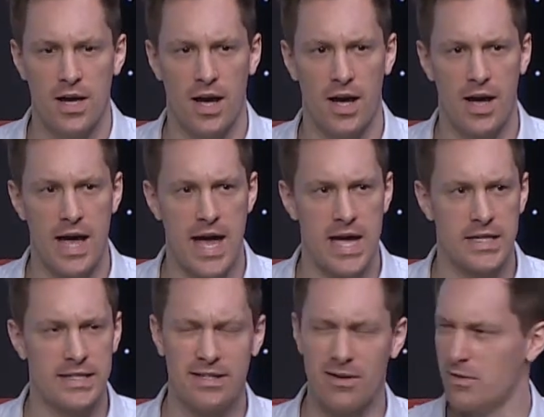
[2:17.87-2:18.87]

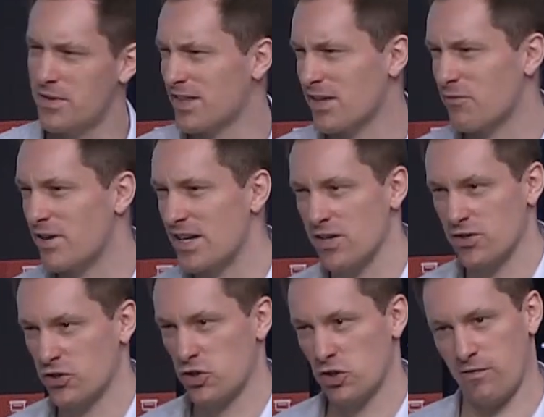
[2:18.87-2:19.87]
And I don't think they really
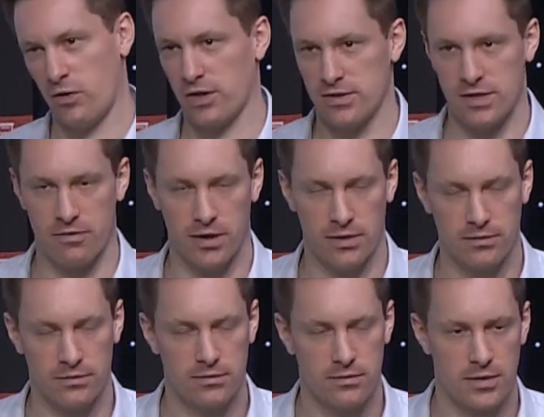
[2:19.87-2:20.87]
understood volunteering.
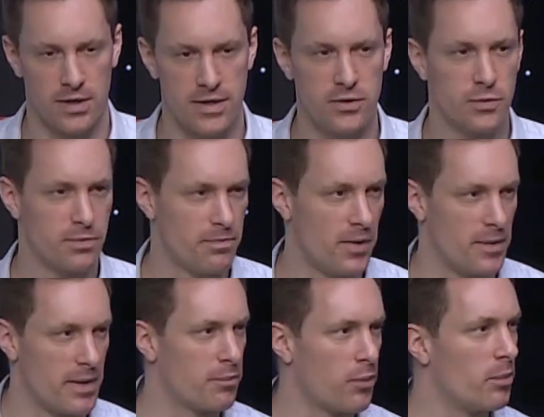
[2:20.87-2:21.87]
And this was a
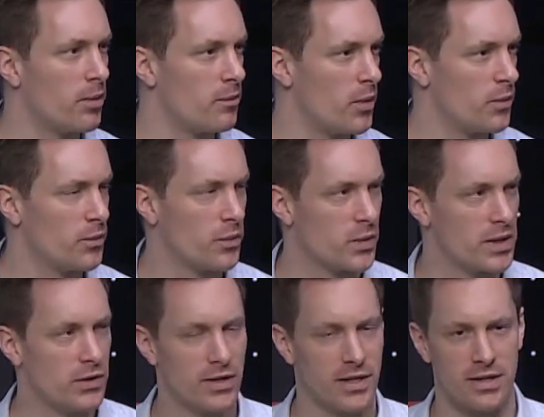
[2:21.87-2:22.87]
big problem, but we
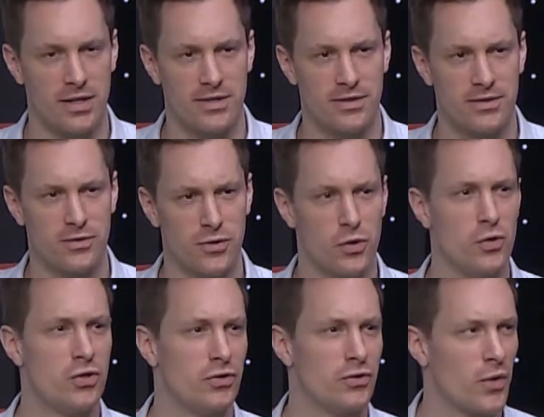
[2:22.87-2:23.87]
look at these
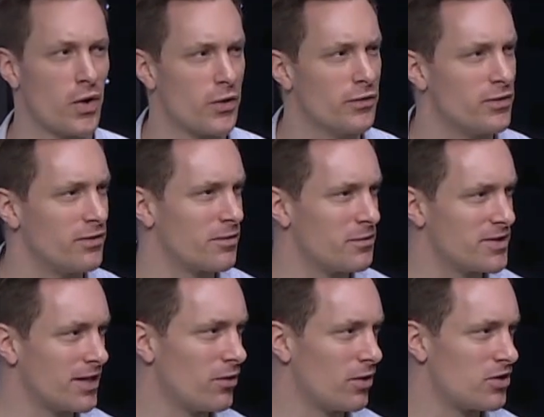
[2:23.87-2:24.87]
solutions quite often from
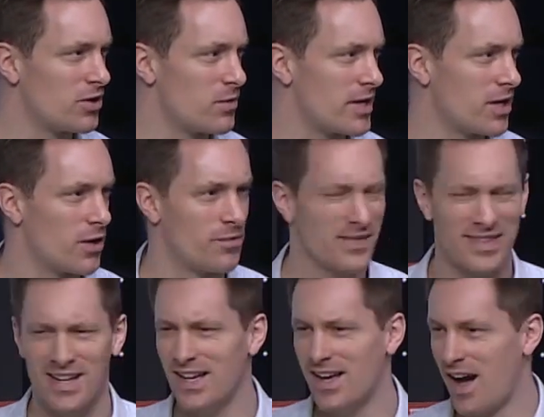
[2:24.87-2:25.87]
technology and we go,
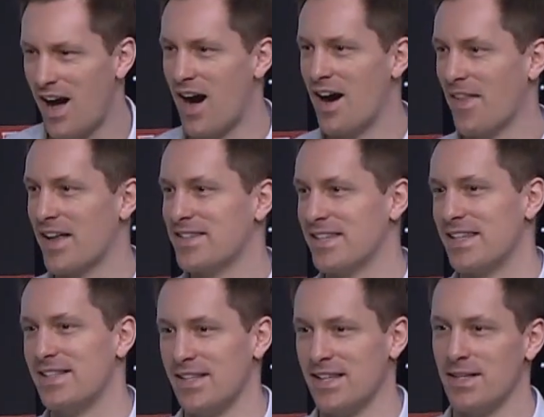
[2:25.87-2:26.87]
that's
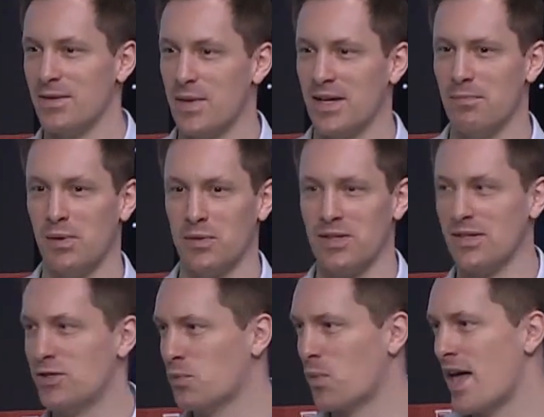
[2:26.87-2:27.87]
easy, we can build it
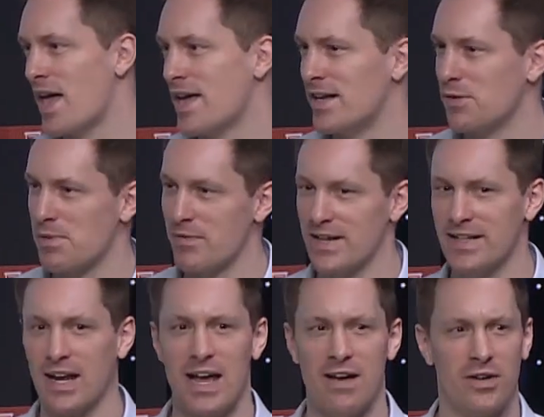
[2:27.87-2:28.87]
this way and it'll be really
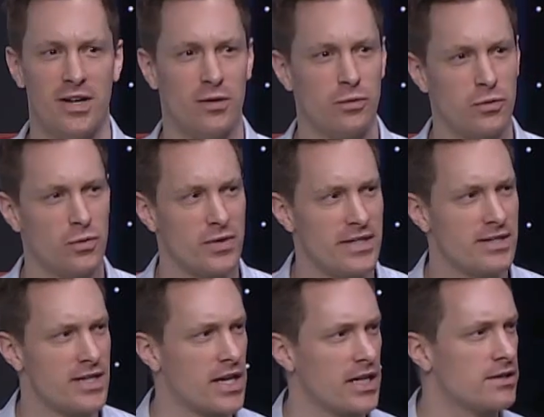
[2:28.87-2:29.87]
clever and it'll do all these
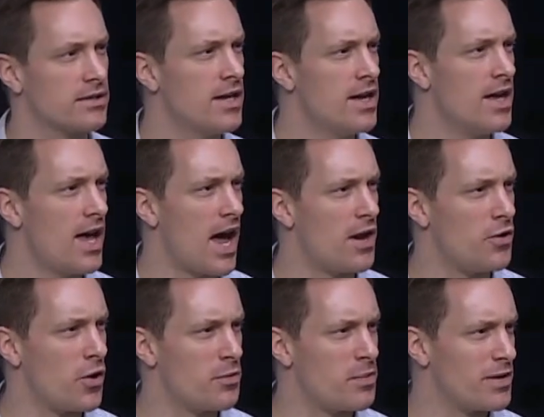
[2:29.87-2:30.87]
things. And
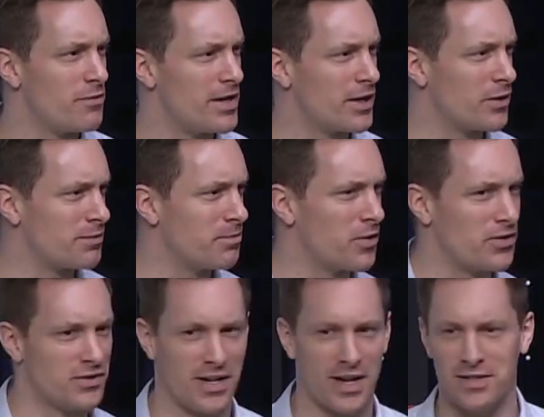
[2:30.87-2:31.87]
nobody really goes and
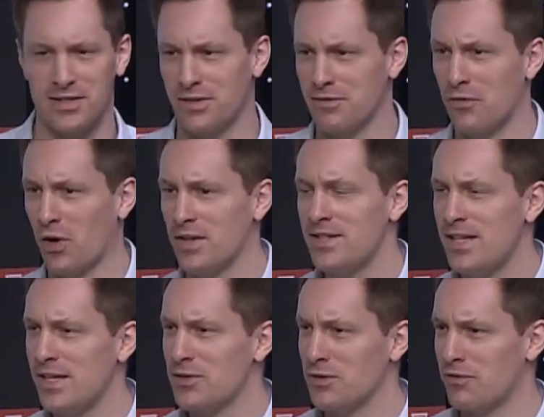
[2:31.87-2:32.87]
bothers in asking the
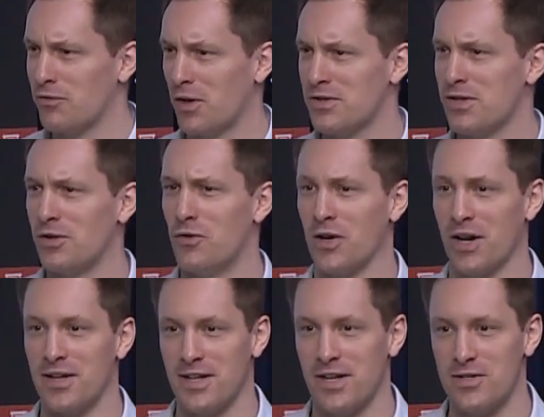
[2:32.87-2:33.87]
volunteers or the volunteering
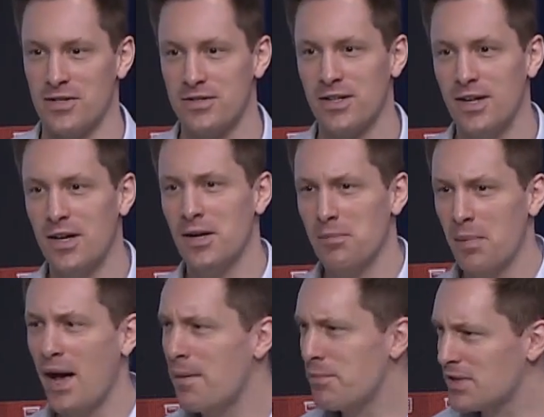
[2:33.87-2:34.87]
organizations,
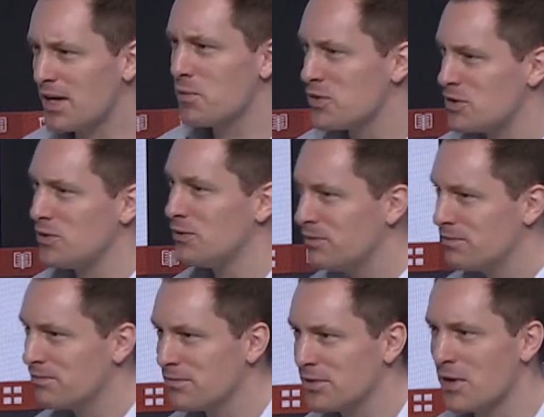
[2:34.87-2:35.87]
perhaps how would you,
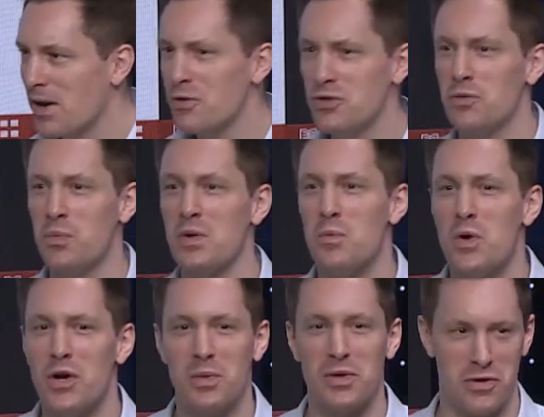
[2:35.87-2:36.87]
how should we
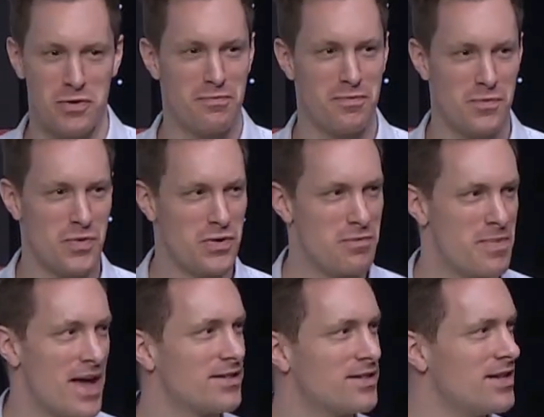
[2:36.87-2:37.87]
work with you
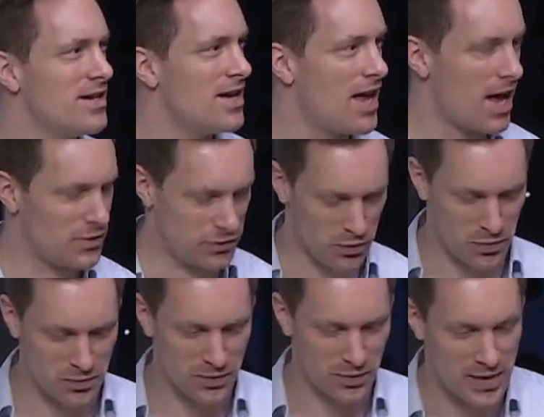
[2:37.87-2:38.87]
best? And
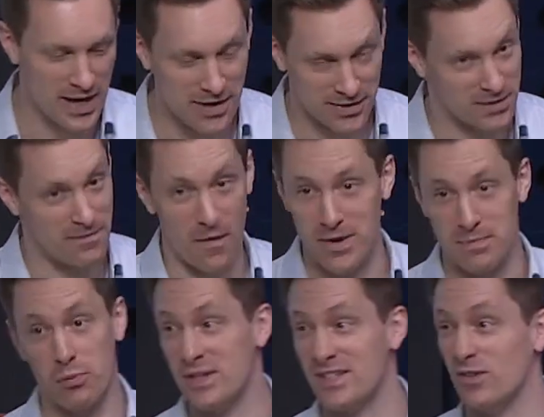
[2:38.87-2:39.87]
so we had this very
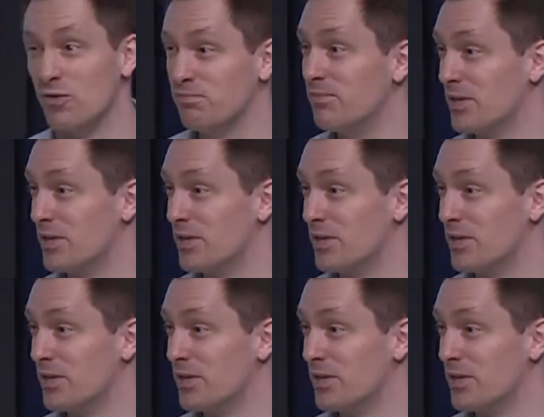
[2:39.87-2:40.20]
pretty,